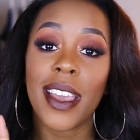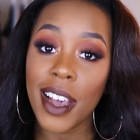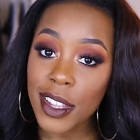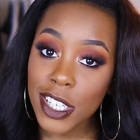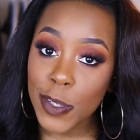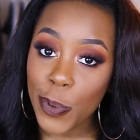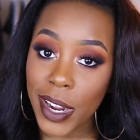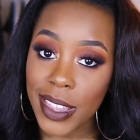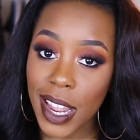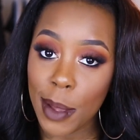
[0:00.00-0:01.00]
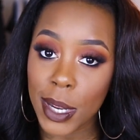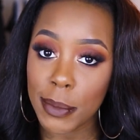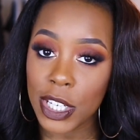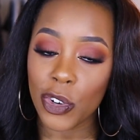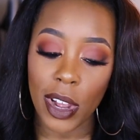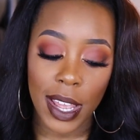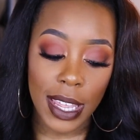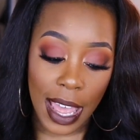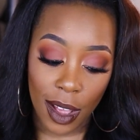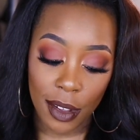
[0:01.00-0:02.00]
the other spray that I'm gonna be
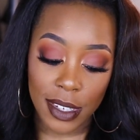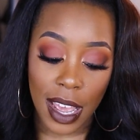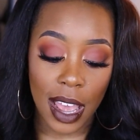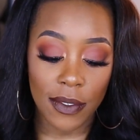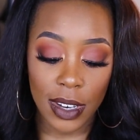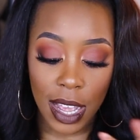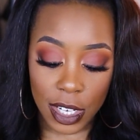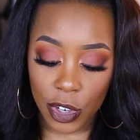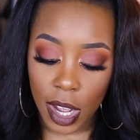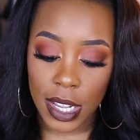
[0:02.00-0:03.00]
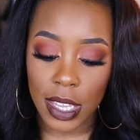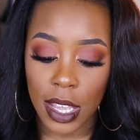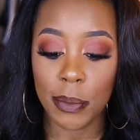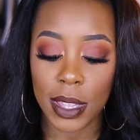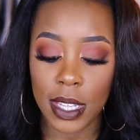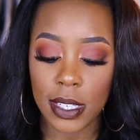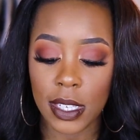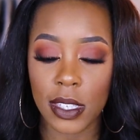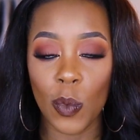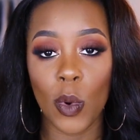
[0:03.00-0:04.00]
trying out, I have not tried it yet, but this
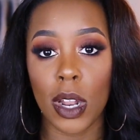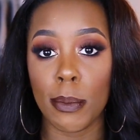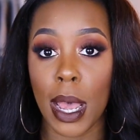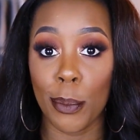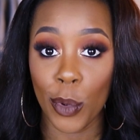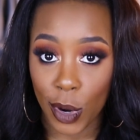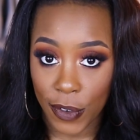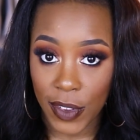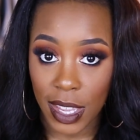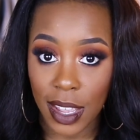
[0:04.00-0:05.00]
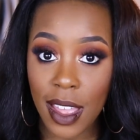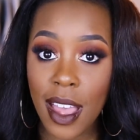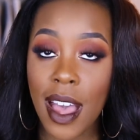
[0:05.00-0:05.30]
is the one by Morphe.